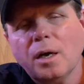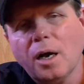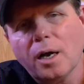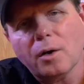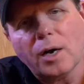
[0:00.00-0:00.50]

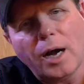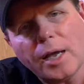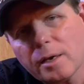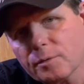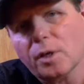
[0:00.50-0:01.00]

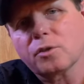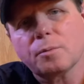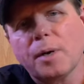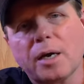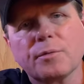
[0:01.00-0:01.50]
I have done
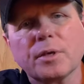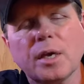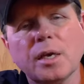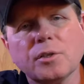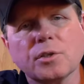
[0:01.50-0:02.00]
some
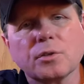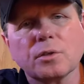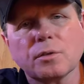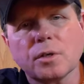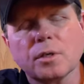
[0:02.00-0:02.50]

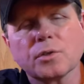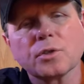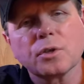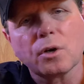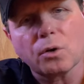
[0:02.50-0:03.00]
modifications to this,
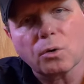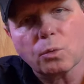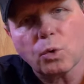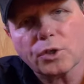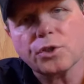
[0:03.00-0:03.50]
so
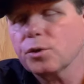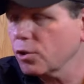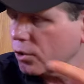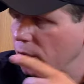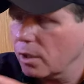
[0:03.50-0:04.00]
what
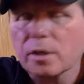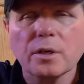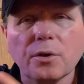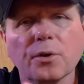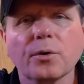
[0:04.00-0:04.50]
you're
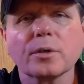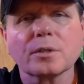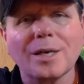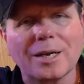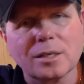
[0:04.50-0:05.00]
seeing here
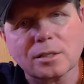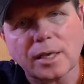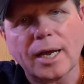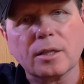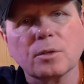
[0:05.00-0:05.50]
is not
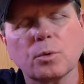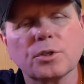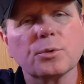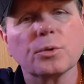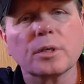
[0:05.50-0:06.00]
exactly
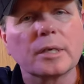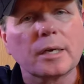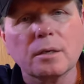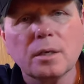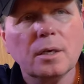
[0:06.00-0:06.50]
what you would
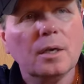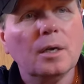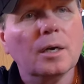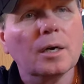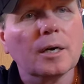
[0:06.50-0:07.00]
get
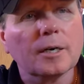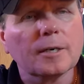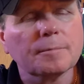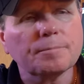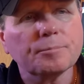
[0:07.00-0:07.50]

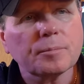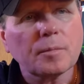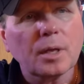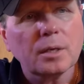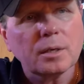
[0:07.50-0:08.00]

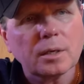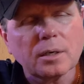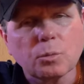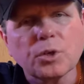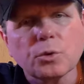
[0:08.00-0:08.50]

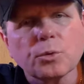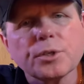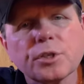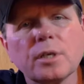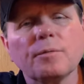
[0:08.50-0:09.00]
when you
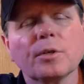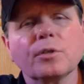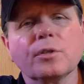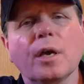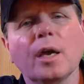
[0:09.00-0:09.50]
receive
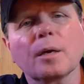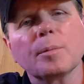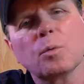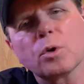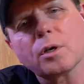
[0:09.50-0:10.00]
this
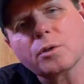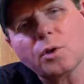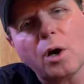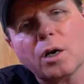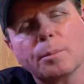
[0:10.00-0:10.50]
tank, but we're going
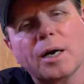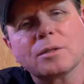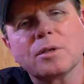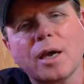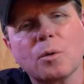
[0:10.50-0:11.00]
to talk
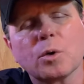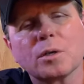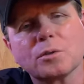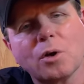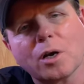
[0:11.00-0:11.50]
about that. We're
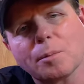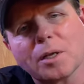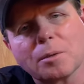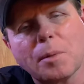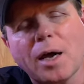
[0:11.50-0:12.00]
going to talk
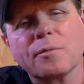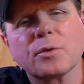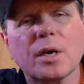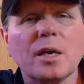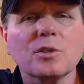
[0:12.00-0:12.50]
about the
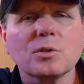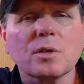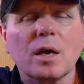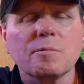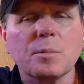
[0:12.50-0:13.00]

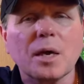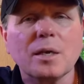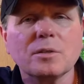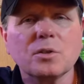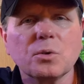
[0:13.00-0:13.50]
modifications that I've
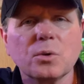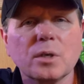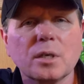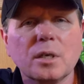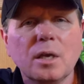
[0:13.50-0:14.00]
made
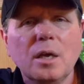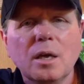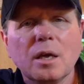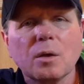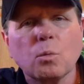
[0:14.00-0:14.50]
to it
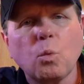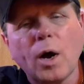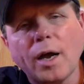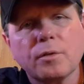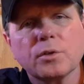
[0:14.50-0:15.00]
and
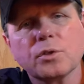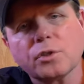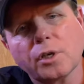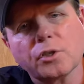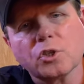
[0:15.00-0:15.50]
why this
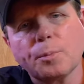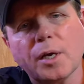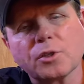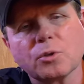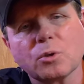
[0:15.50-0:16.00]
is such a
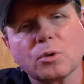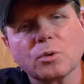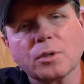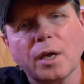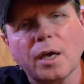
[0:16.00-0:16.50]
special
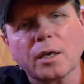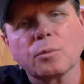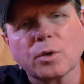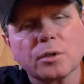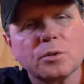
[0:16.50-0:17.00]
little tank,
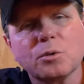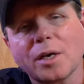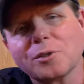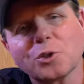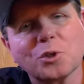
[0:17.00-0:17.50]
and we're going to do
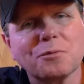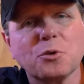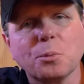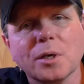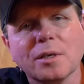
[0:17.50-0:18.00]
that in just a
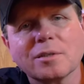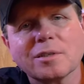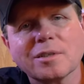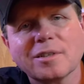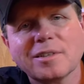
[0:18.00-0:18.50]
few minutes.